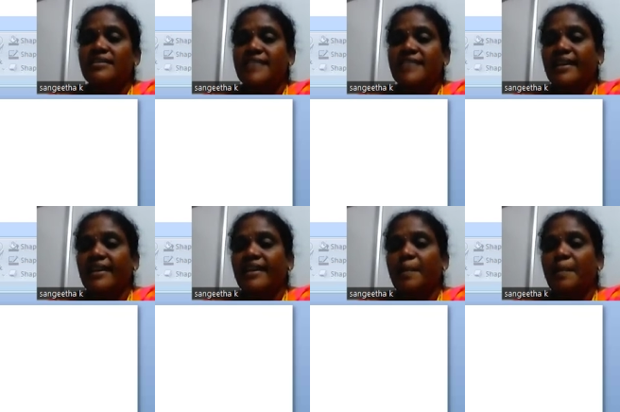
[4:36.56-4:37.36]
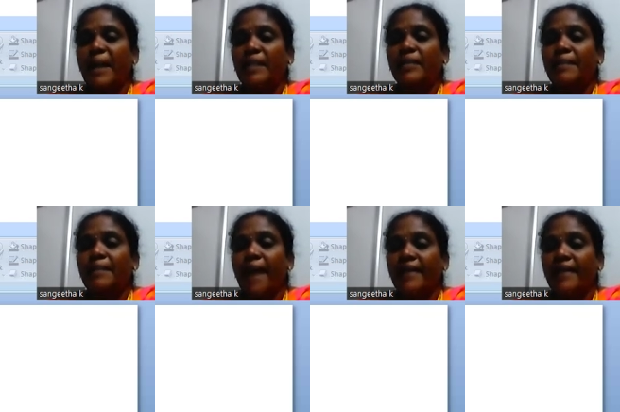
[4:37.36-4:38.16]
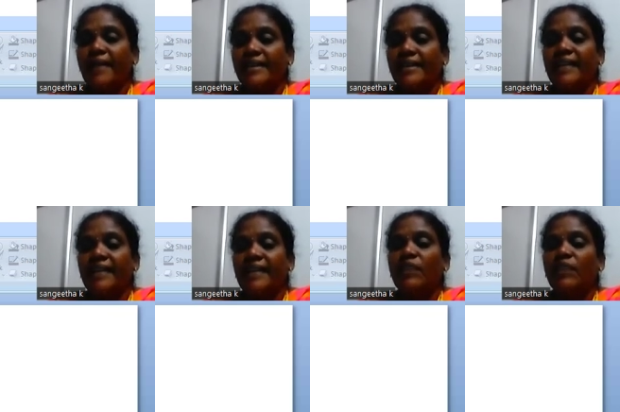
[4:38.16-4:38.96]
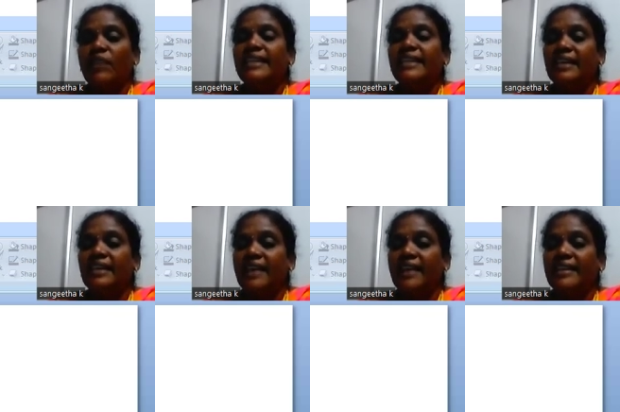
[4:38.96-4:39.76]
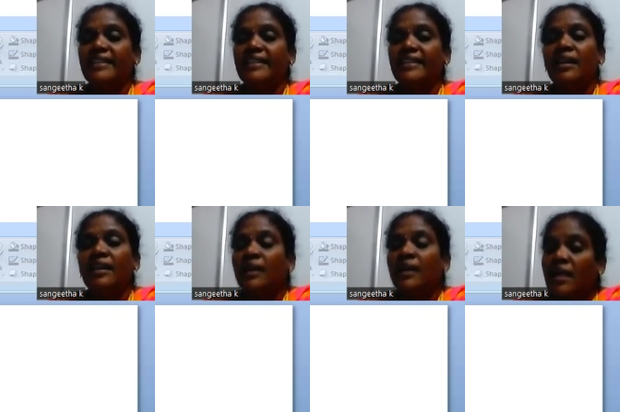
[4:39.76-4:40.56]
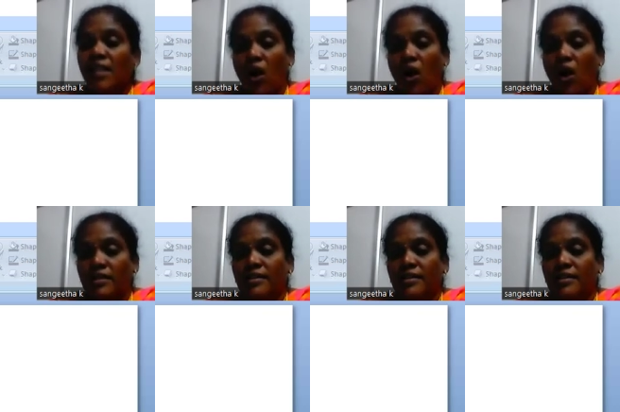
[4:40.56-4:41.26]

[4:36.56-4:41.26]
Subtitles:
check the incompatibility matrix, and then only granting the log.